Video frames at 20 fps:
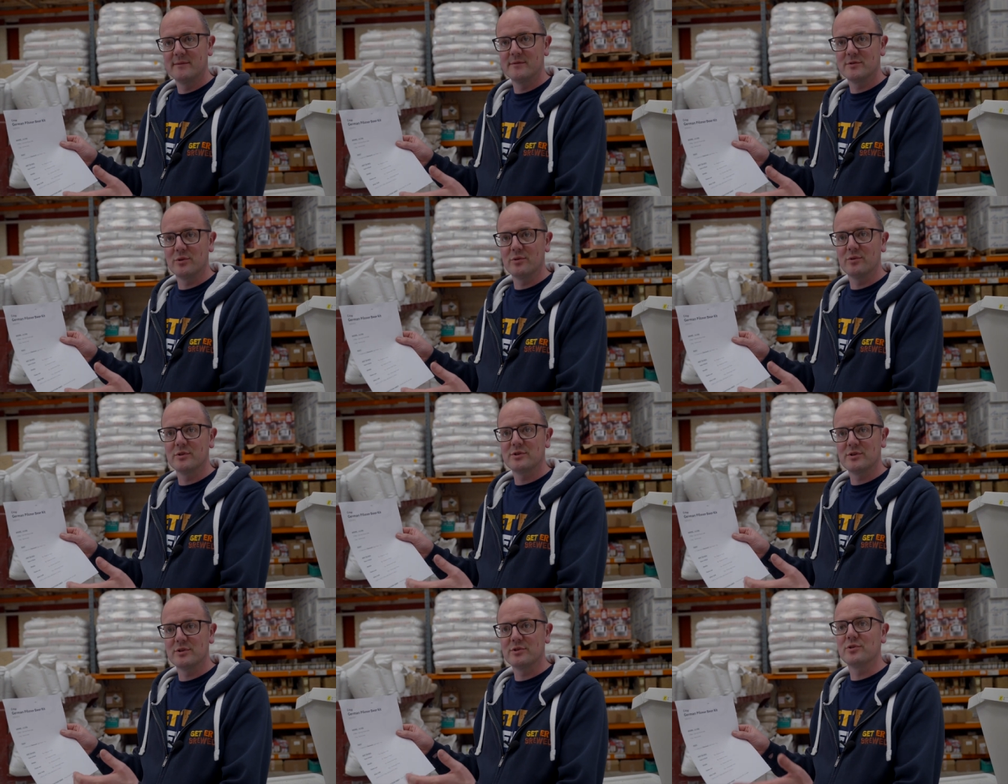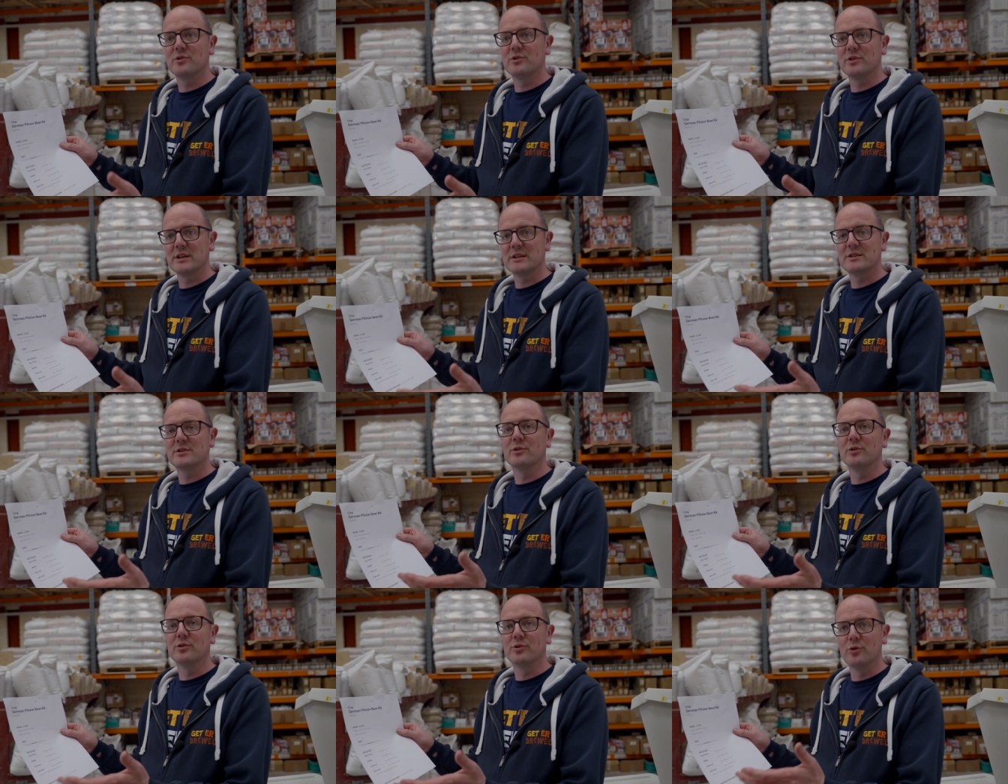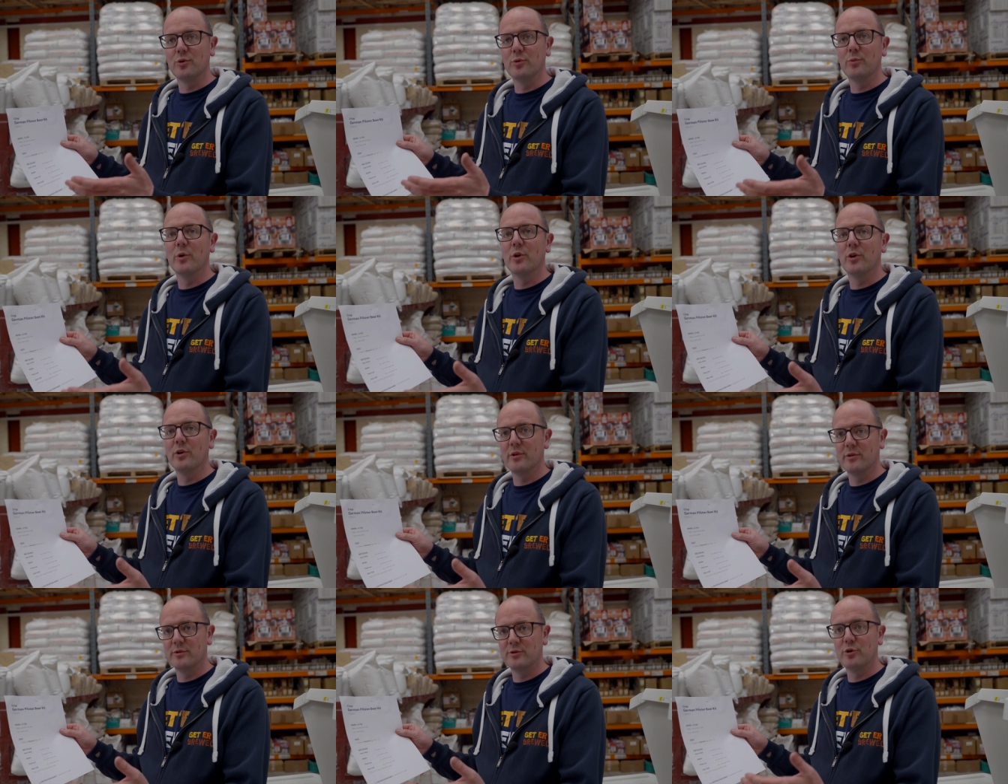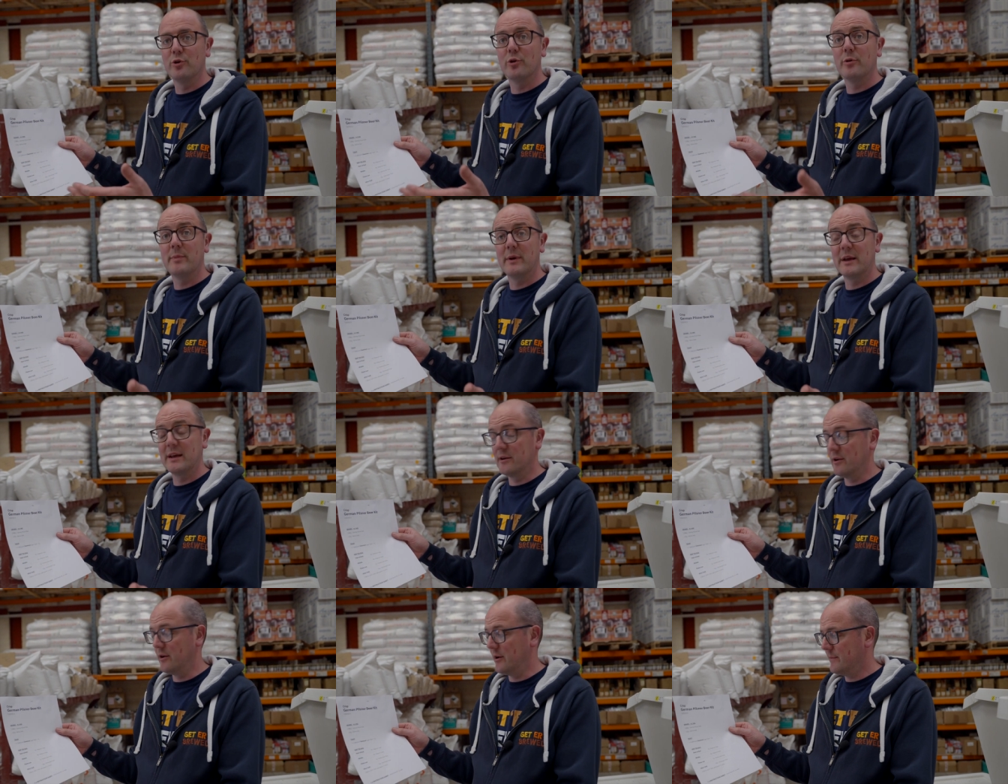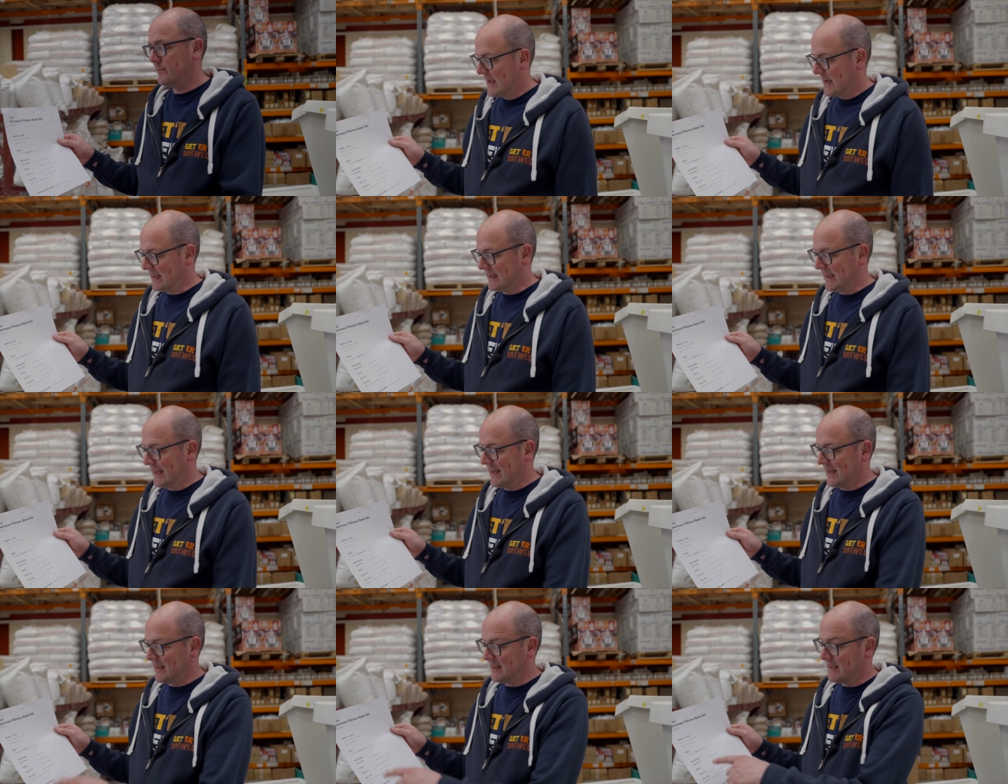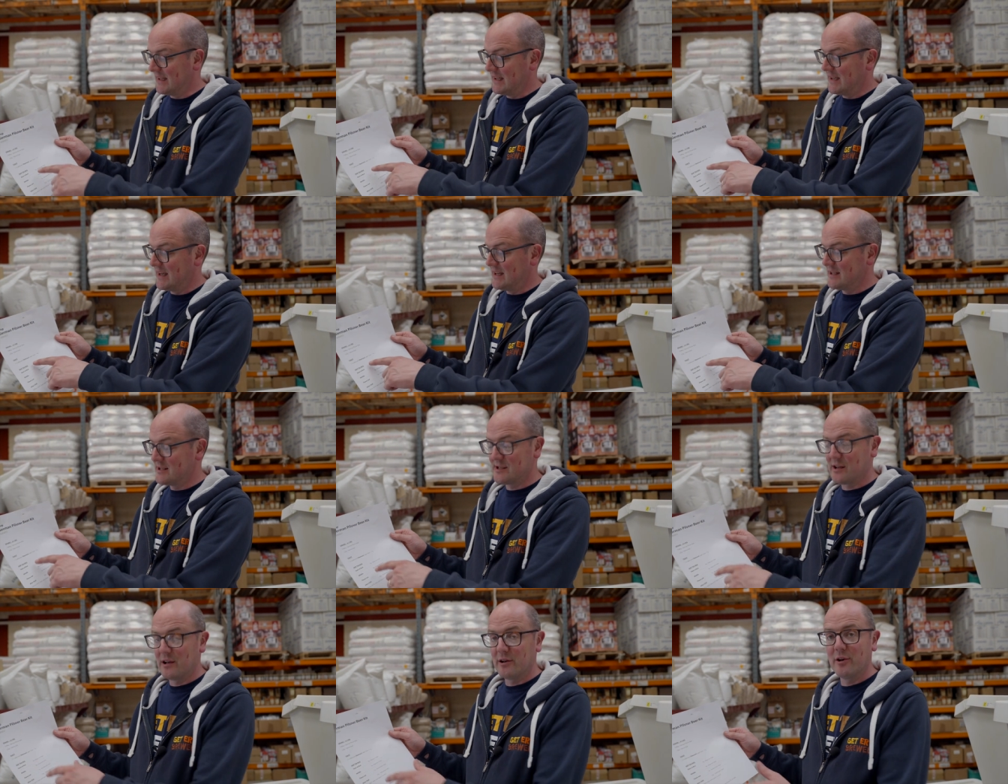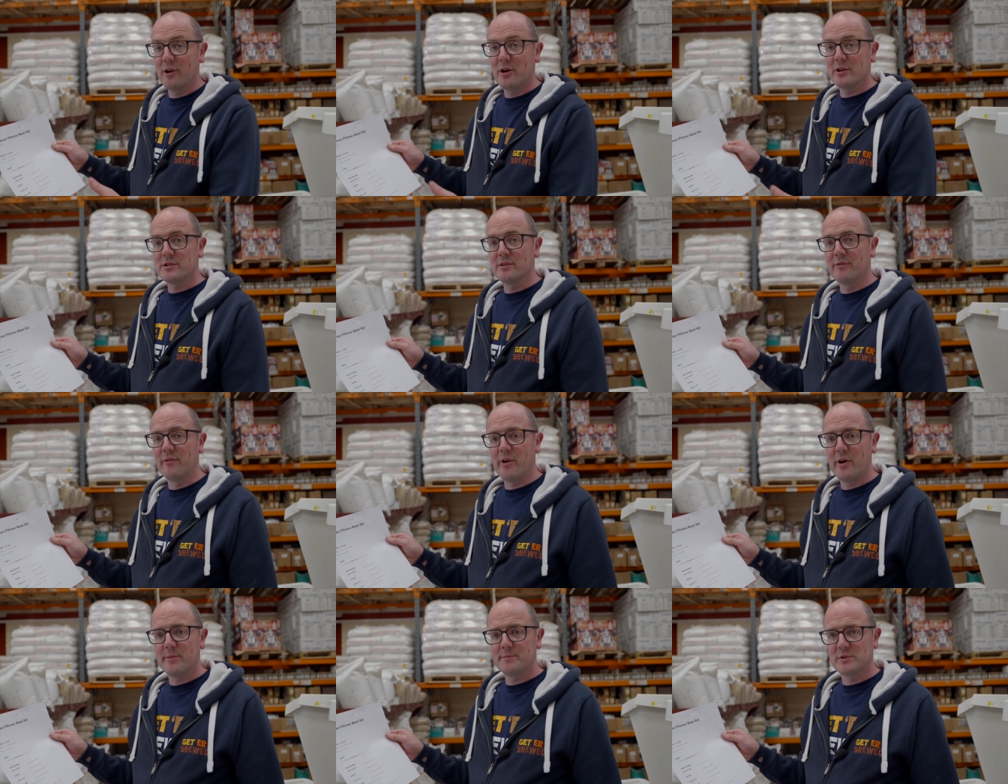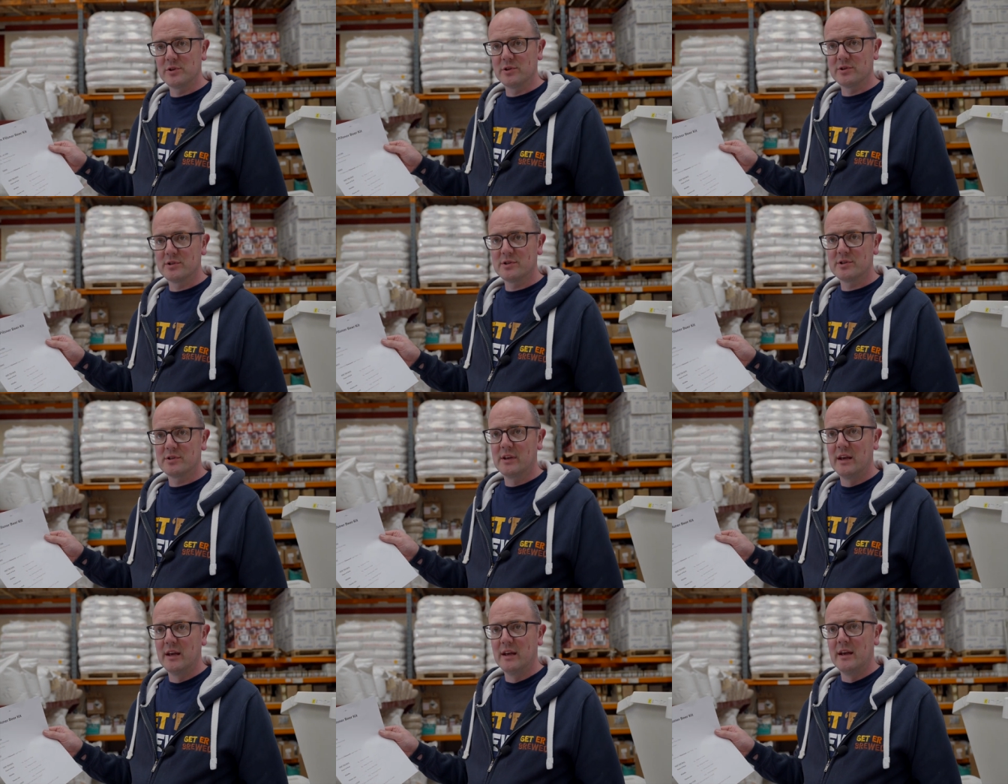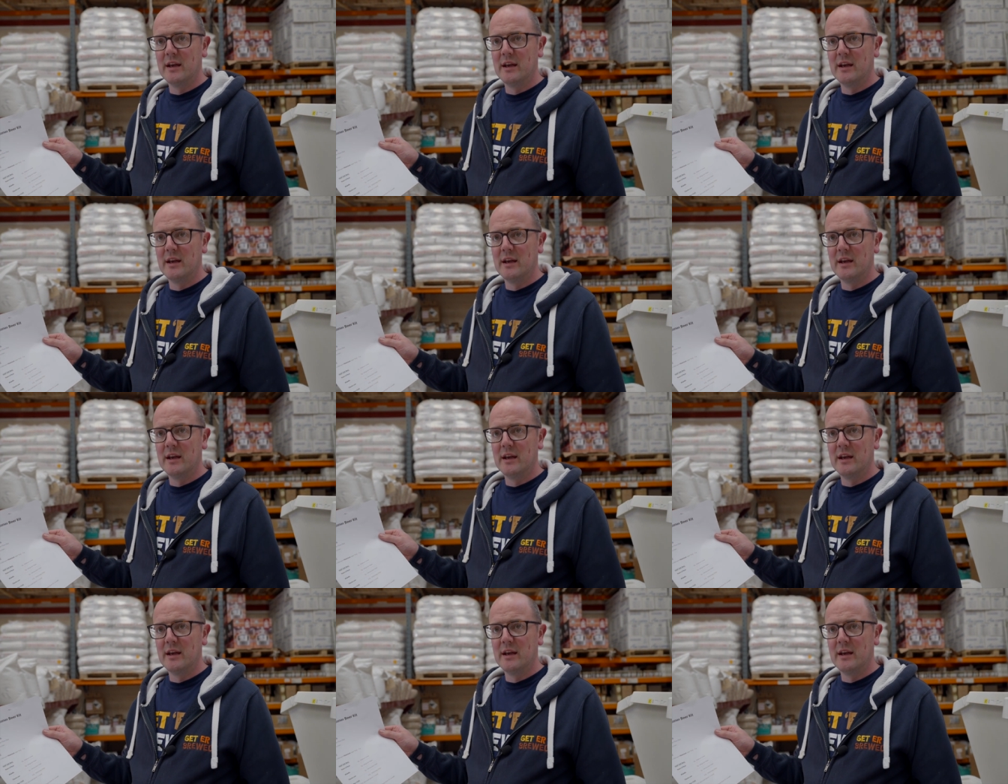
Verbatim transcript: So it's a traditional noble European hop. Again, the yeast, lots of options.